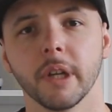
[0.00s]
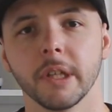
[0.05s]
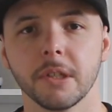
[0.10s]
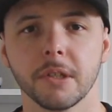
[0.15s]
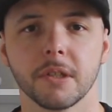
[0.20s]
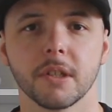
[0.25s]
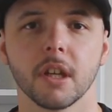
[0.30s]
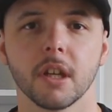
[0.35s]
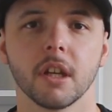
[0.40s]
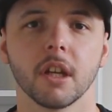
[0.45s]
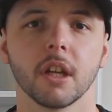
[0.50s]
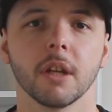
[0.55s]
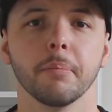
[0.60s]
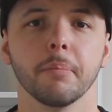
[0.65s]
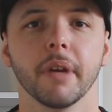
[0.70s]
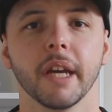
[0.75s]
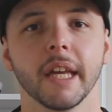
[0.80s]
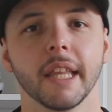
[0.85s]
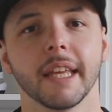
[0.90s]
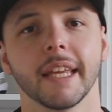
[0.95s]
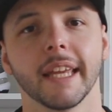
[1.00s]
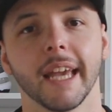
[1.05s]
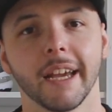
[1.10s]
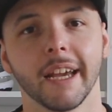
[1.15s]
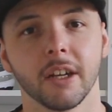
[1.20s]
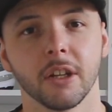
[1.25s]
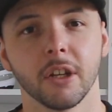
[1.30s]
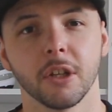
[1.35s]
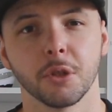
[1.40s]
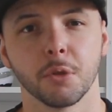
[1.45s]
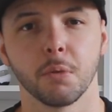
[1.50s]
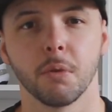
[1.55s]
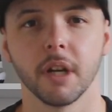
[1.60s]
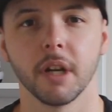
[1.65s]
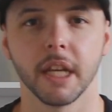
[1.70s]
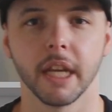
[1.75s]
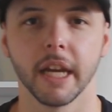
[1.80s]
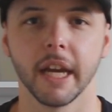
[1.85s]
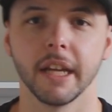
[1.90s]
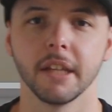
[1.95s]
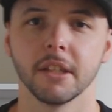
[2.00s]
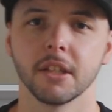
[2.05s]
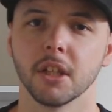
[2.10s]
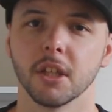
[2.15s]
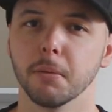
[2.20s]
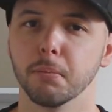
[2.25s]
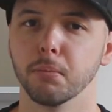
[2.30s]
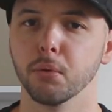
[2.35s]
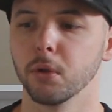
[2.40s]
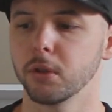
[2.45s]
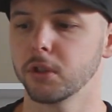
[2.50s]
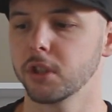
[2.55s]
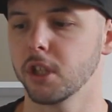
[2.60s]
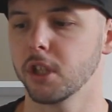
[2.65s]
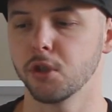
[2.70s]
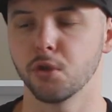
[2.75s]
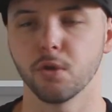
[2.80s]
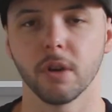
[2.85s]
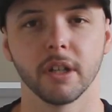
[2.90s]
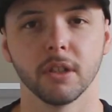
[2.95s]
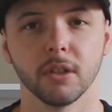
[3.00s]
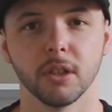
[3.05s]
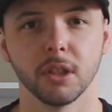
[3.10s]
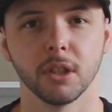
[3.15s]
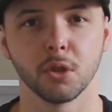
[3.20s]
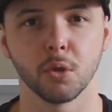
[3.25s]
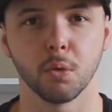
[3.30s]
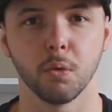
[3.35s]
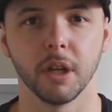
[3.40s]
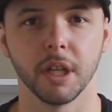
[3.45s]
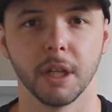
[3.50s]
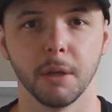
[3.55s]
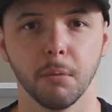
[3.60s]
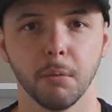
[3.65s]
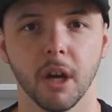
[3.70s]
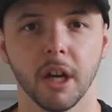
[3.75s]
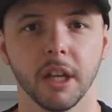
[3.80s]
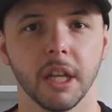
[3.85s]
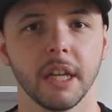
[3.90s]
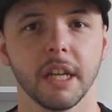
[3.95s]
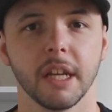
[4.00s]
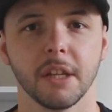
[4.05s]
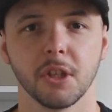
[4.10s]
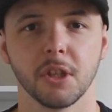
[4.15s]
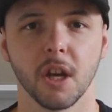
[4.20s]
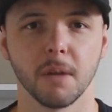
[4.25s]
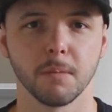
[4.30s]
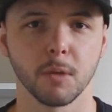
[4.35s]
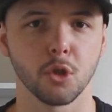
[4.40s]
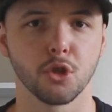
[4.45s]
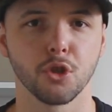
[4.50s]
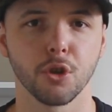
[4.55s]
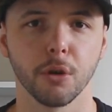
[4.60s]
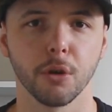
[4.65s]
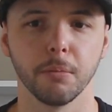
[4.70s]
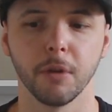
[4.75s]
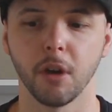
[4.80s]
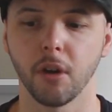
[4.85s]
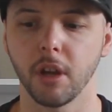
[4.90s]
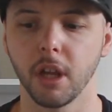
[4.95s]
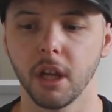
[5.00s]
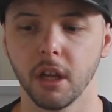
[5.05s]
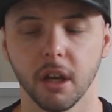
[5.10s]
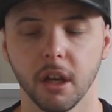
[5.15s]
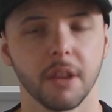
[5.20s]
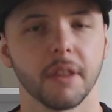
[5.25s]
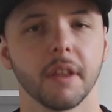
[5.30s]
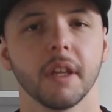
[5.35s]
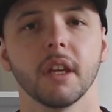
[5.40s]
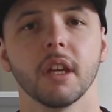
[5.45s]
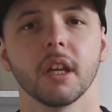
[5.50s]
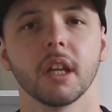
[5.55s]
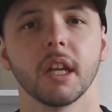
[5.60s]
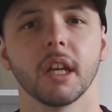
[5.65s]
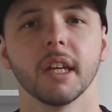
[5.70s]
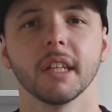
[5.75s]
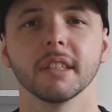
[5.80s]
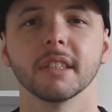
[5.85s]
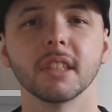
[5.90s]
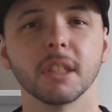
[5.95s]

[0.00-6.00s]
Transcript: quick, just going to compare the Kayano 28 to the Brooks Adrenaline 21. In terms of durability, I think you're going to